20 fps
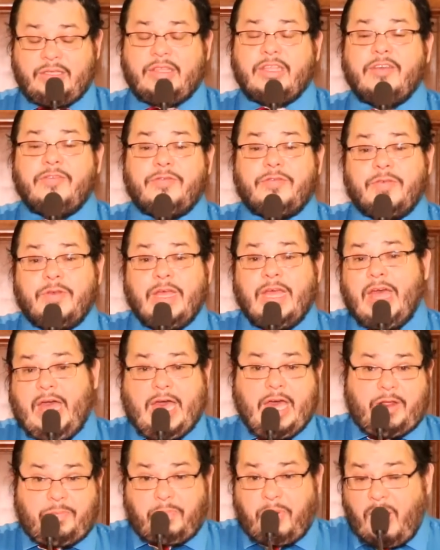live
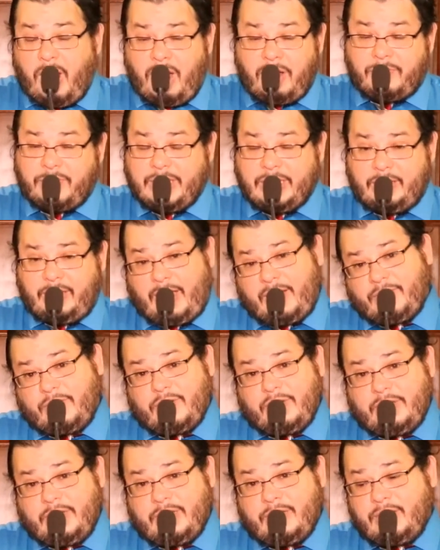at a poverty
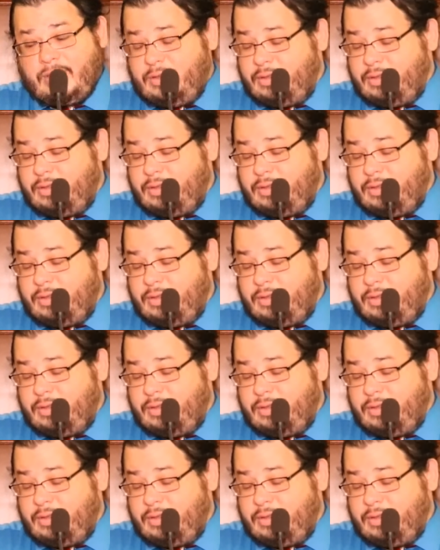level,